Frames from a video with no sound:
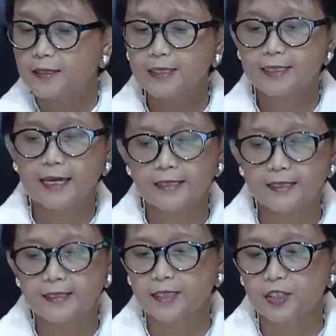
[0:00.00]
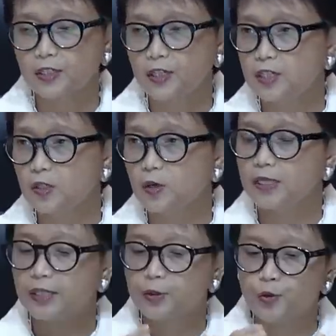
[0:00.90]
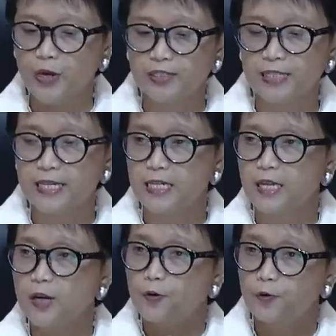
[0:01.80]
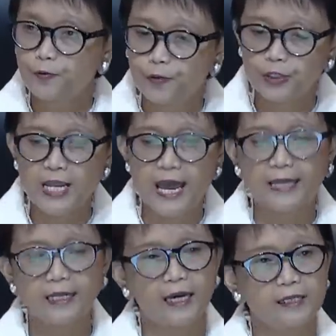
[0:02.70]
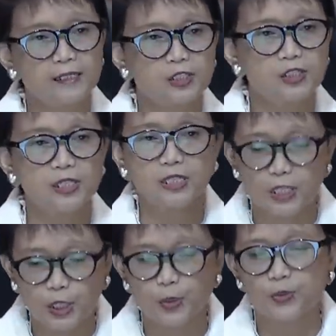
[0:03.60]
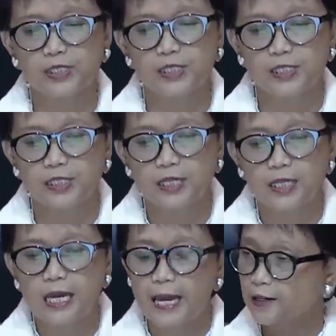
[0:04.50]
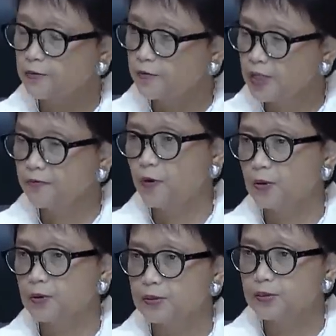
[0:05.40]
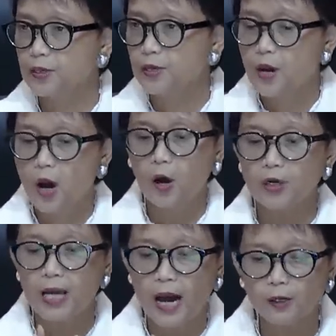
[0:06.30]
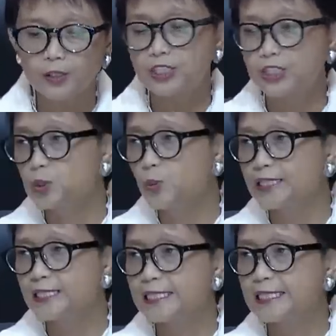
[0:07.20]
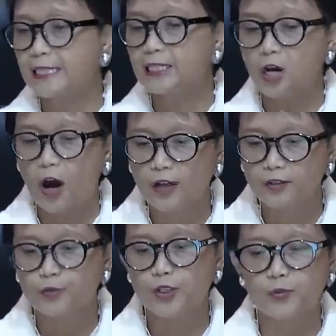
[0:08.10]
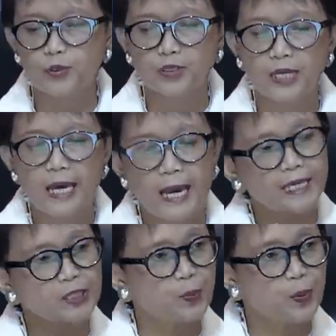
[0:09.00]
The second session is on addressing food and energy security and will focus on how G20 can contribute as